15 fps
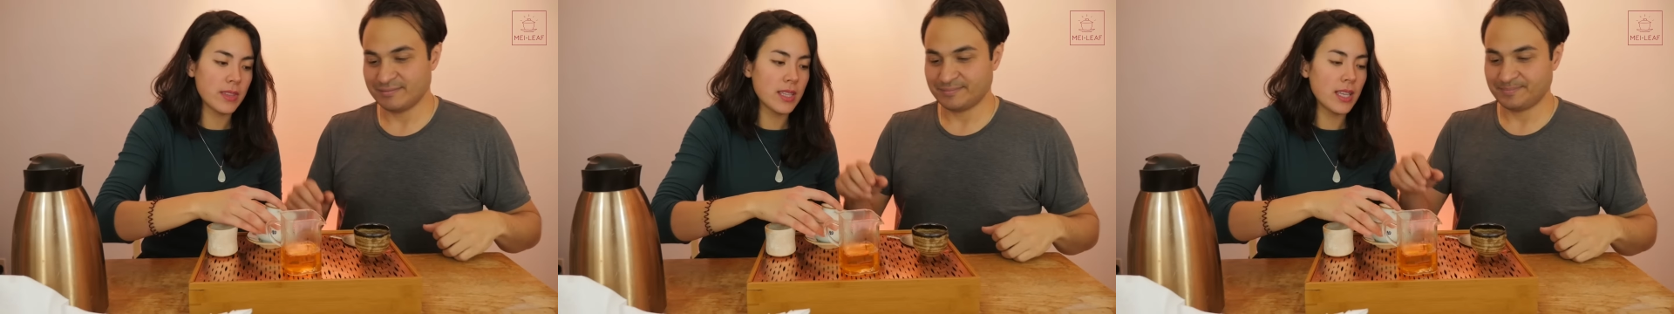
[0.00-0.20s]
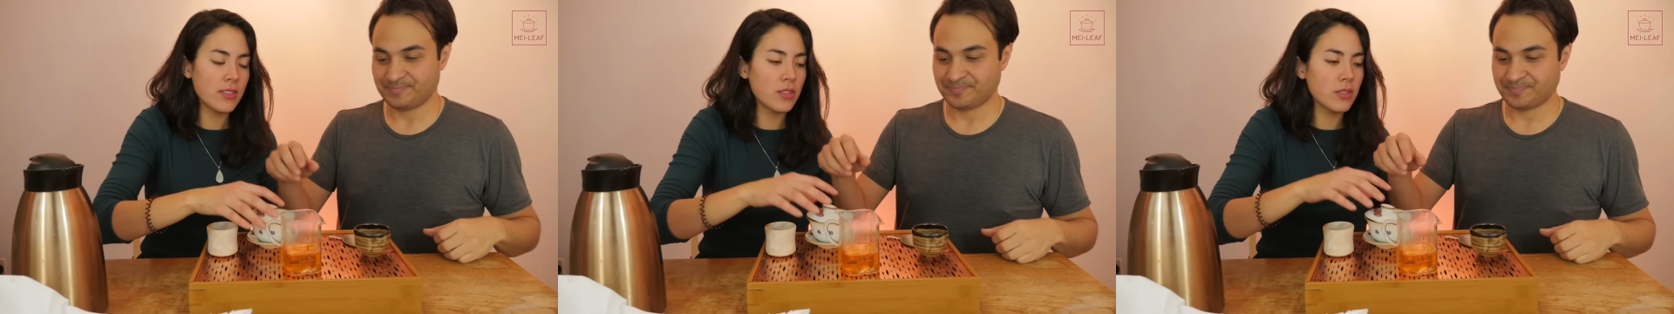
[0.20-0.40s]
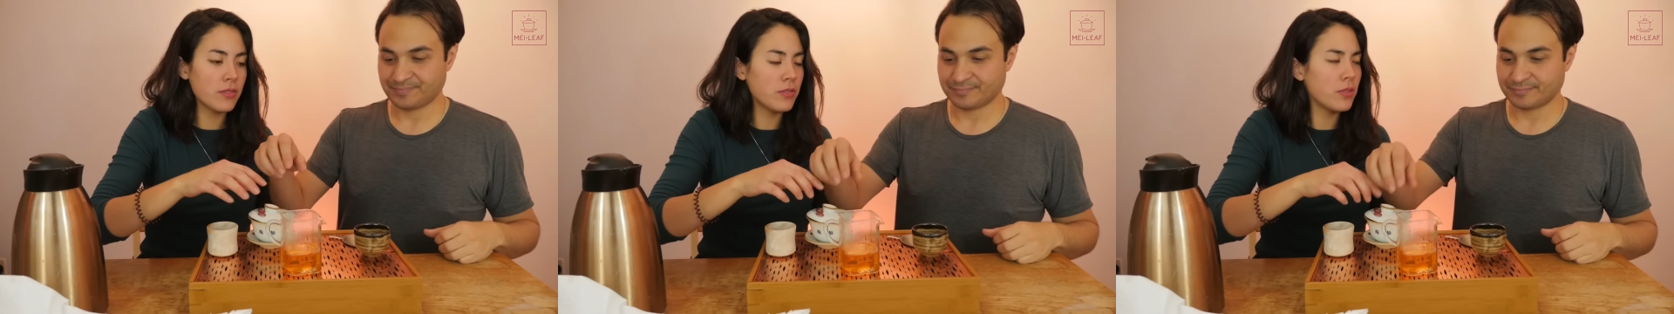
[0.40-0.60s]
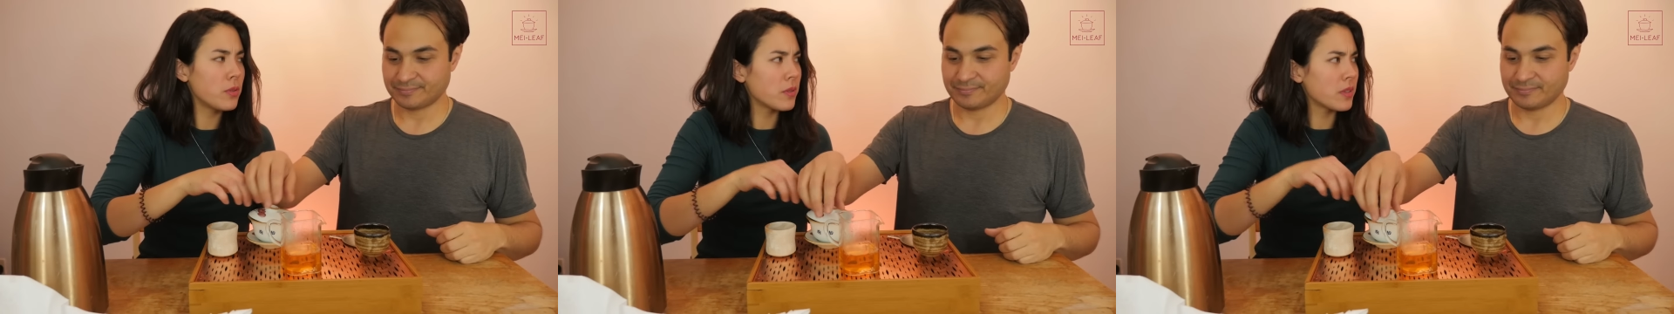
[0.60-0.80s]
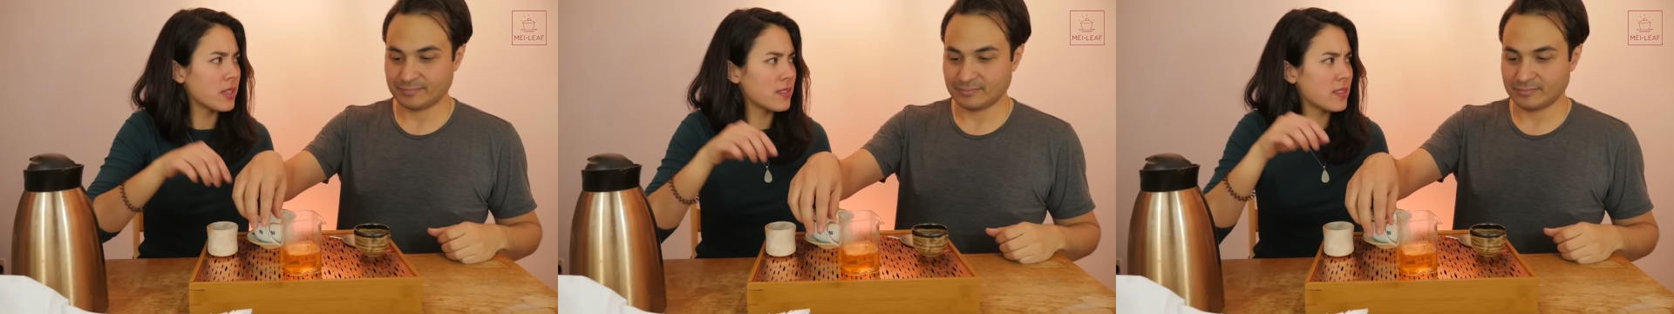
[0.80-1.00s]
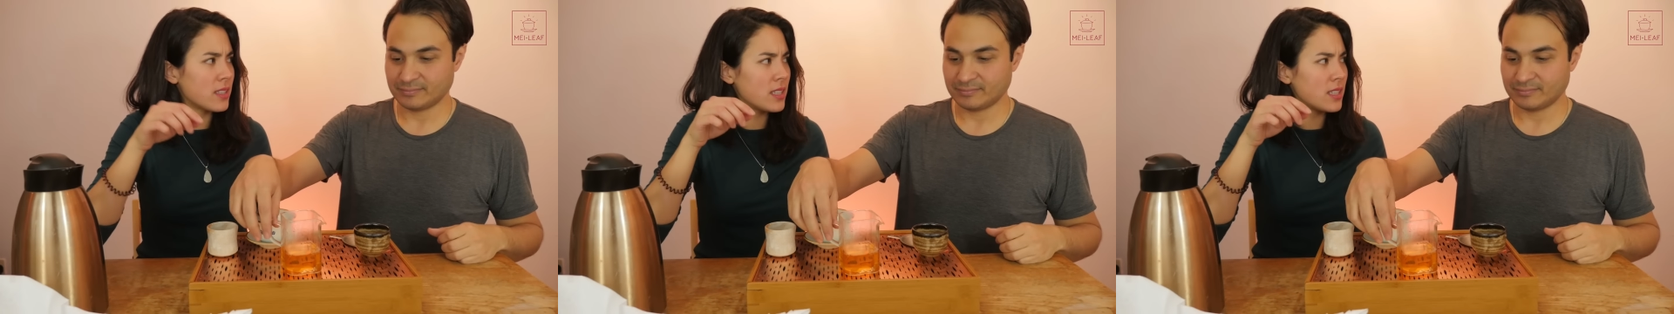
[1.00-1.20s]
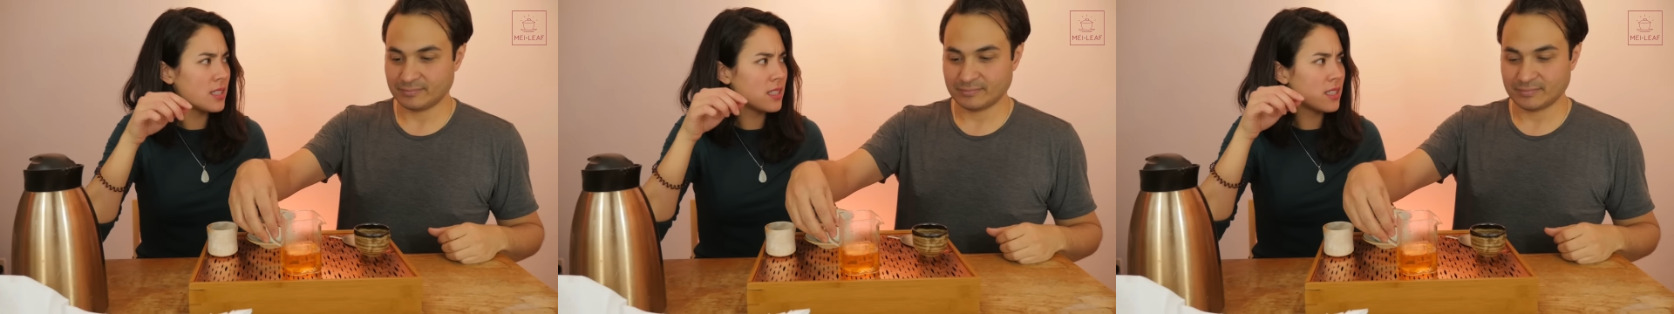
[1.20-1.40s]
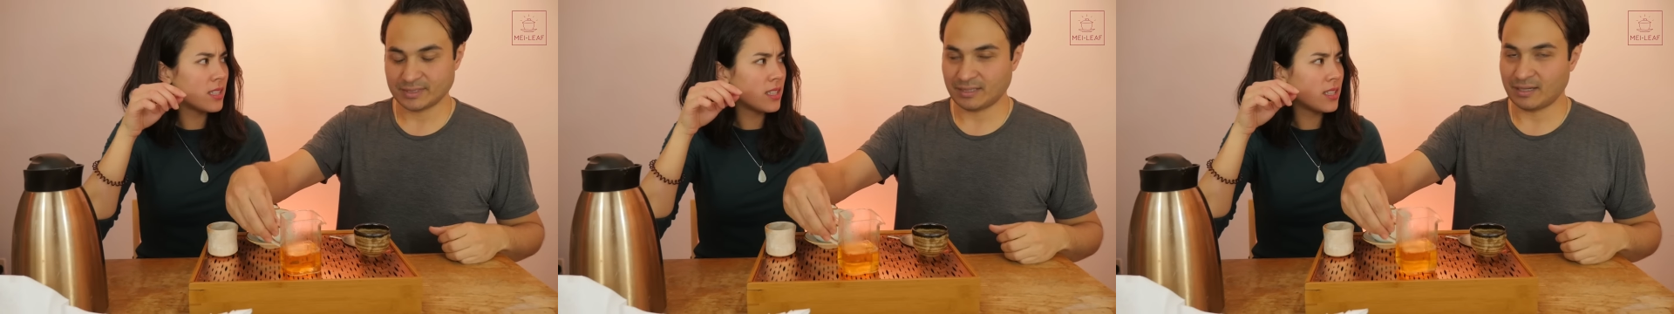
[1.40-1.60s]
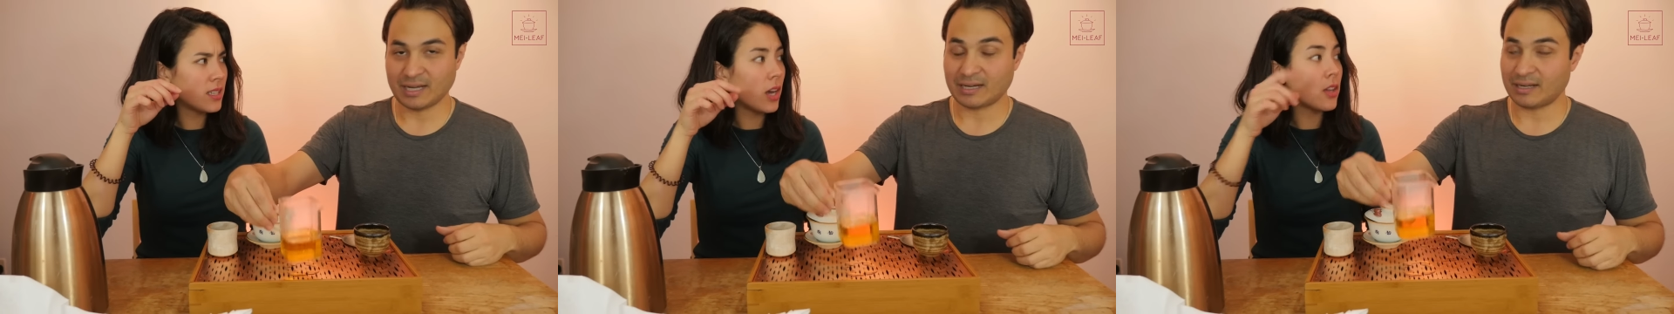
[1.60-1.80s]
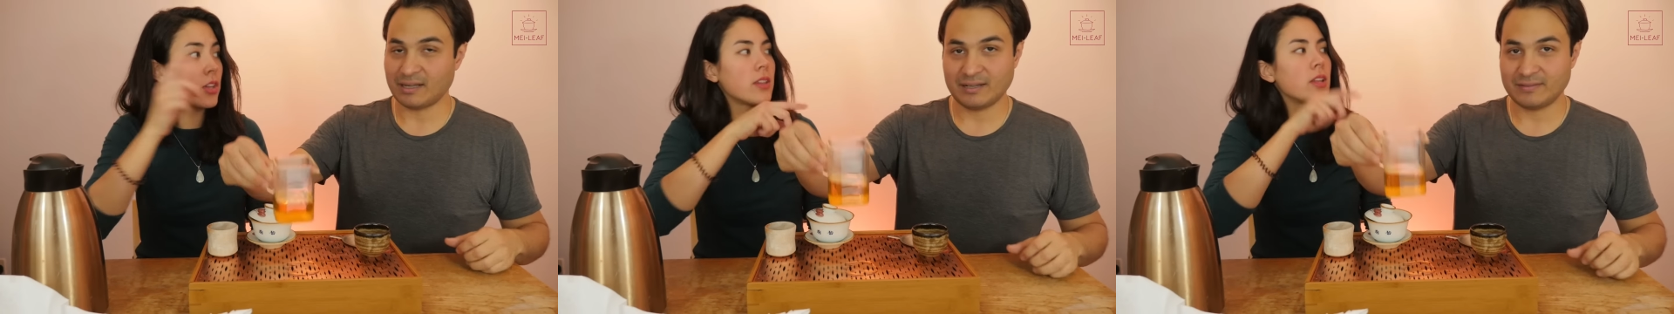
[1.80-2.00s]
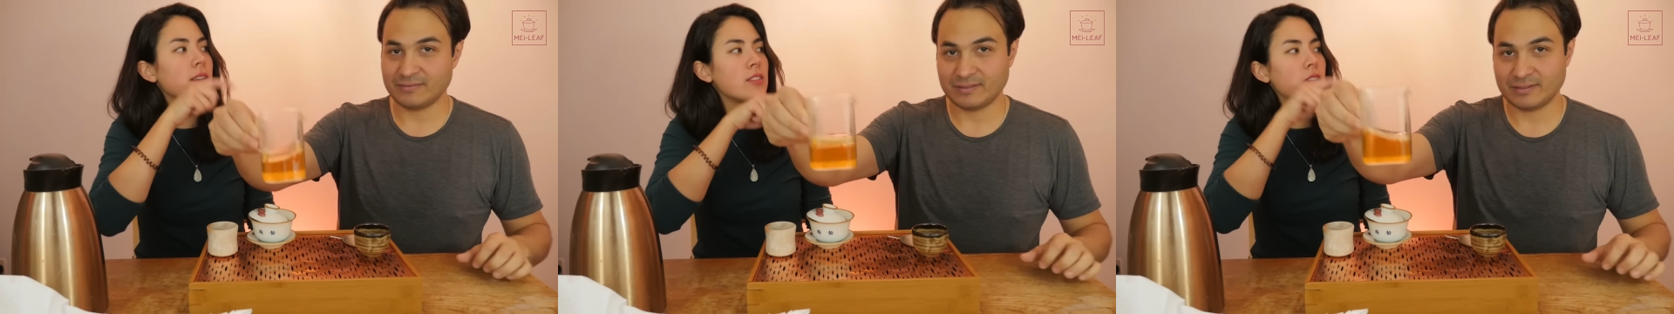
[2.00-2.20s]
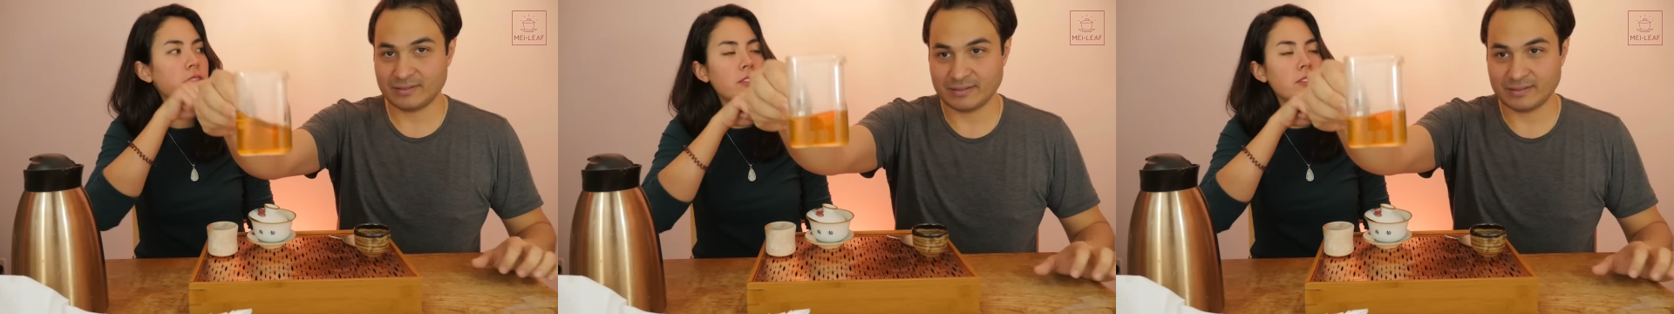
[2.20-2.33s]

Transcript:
Speaker 1: That's the fourth, isn't it?
Speaker 2: I, oh no, no, it's the